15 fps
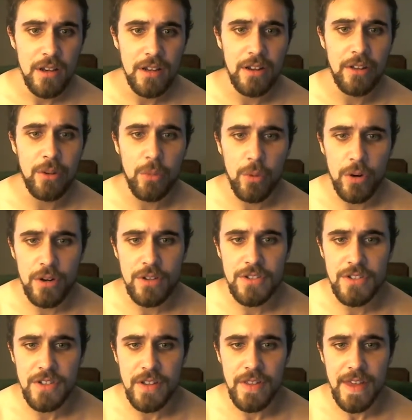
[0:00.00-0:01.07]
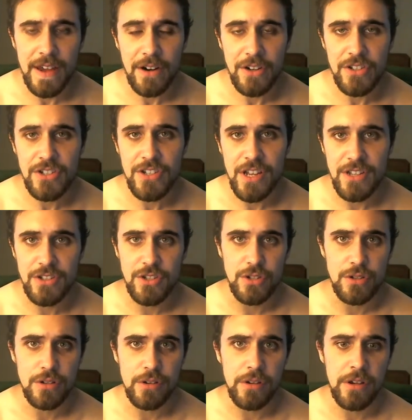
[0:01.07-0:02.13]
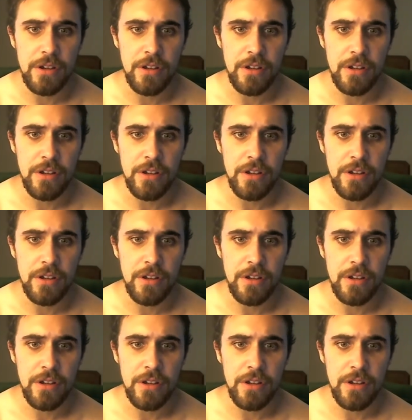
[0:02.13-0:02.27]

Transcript: In other words, they are censored.